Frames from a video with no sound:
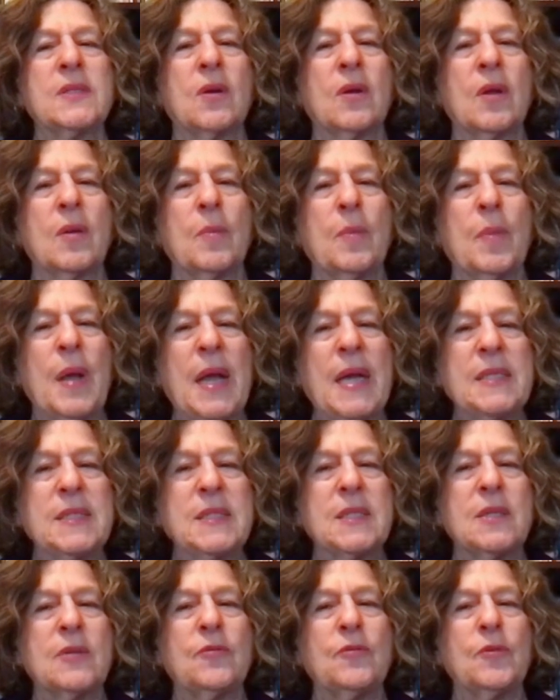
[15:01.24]
our
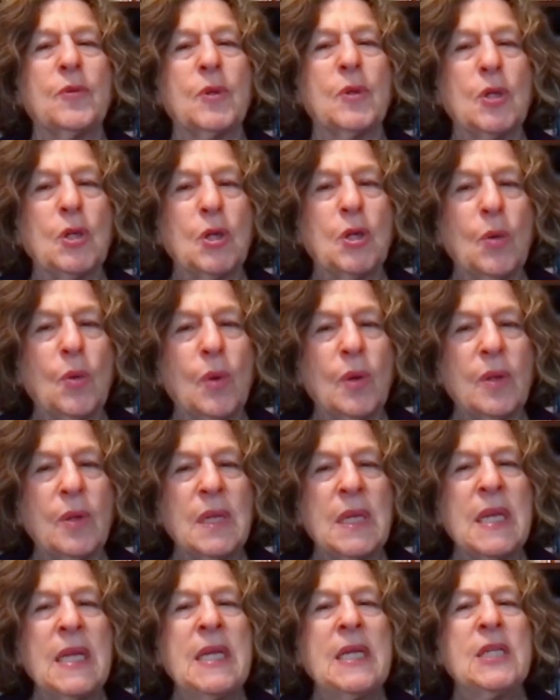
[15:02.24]
capacity for
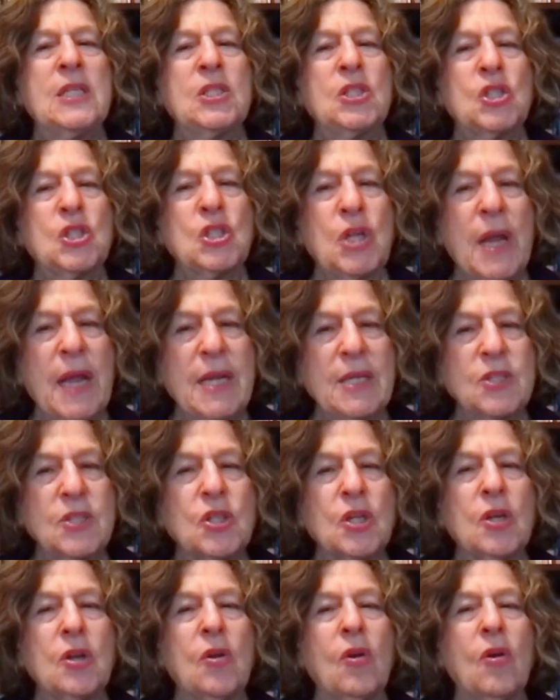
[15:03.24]
renewal,
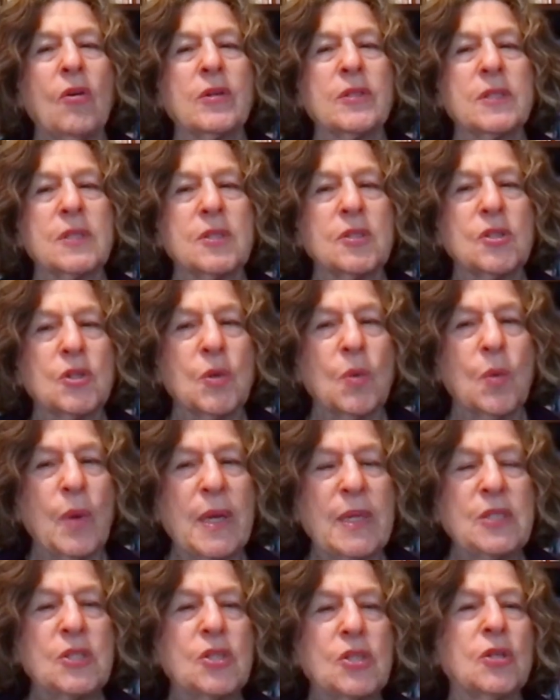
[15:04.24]
changing our
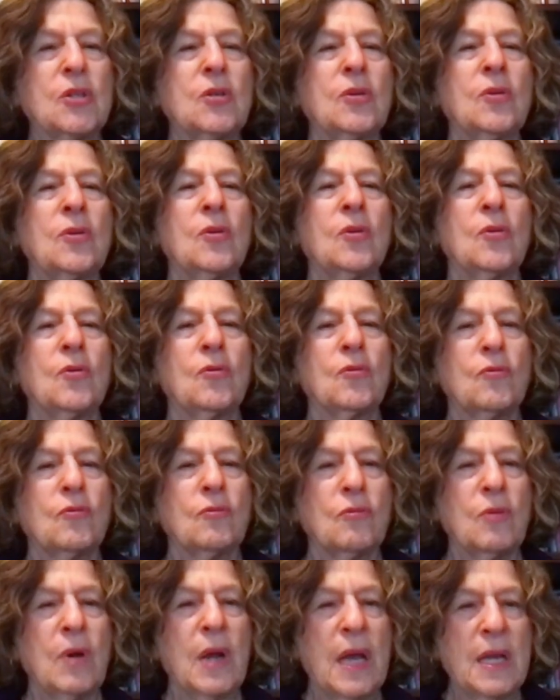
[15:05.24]
situation
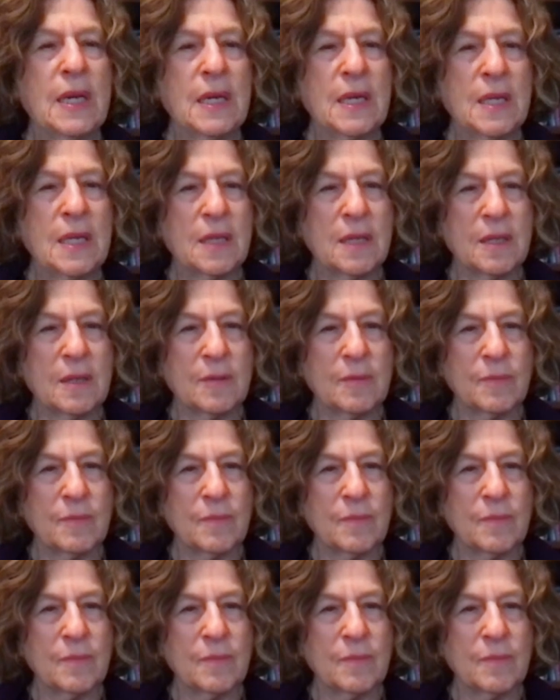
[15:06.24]
radically.